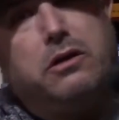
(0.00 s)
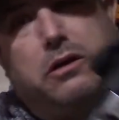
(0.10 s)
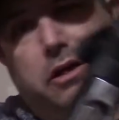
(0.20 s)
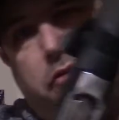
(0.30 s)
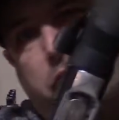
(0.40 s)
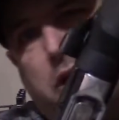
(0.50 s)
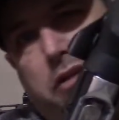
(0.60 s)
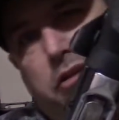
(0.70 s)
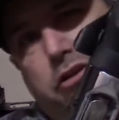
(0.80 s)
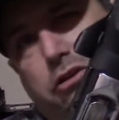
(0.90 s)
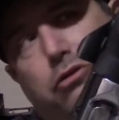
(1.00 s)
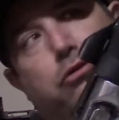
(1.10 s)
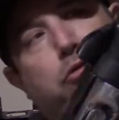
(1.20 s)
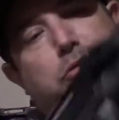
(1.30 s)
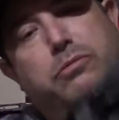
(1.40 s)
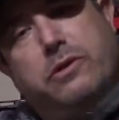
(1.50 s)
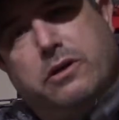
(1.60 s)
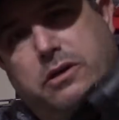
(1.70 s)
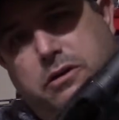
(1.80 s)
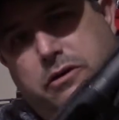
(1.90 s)
It's got the tube.
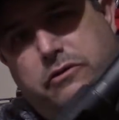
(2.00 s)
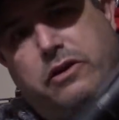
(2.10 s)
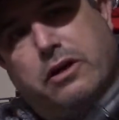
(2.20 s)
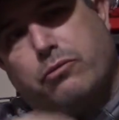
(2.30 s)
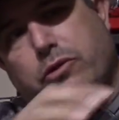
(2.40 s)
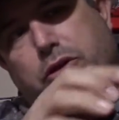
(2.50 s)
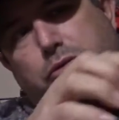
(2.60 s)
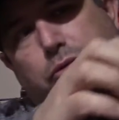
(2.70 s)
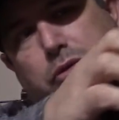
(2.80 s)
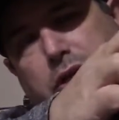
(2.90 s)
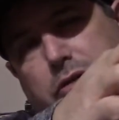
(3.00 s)
It's got a really cool deal